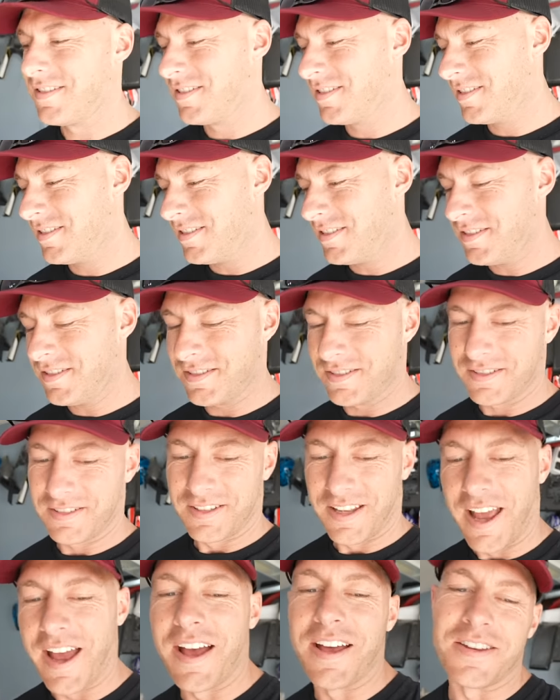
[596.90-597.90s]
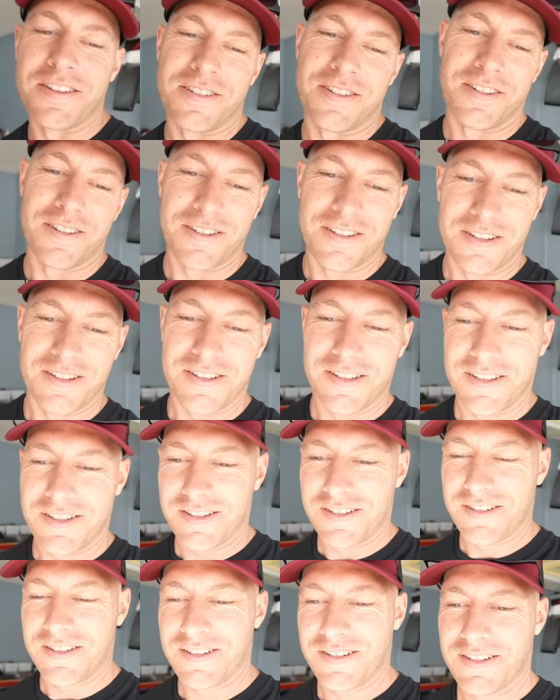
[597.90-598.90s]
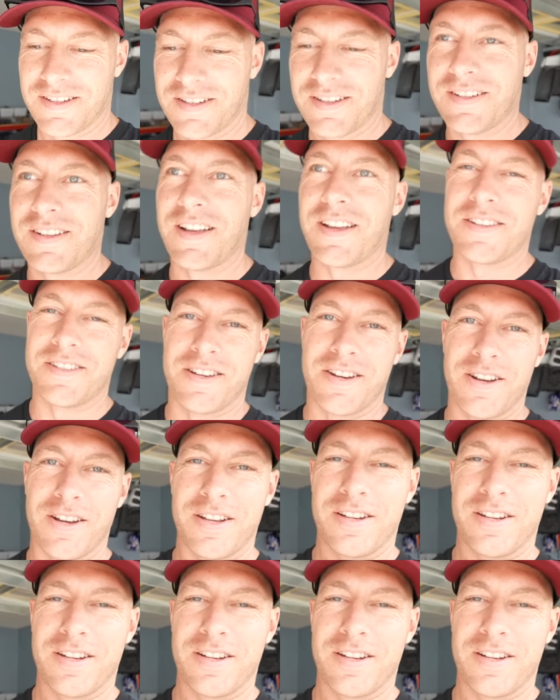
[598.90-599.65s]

out there? Yeah. Whichever one you want, doesn't matter. Let's do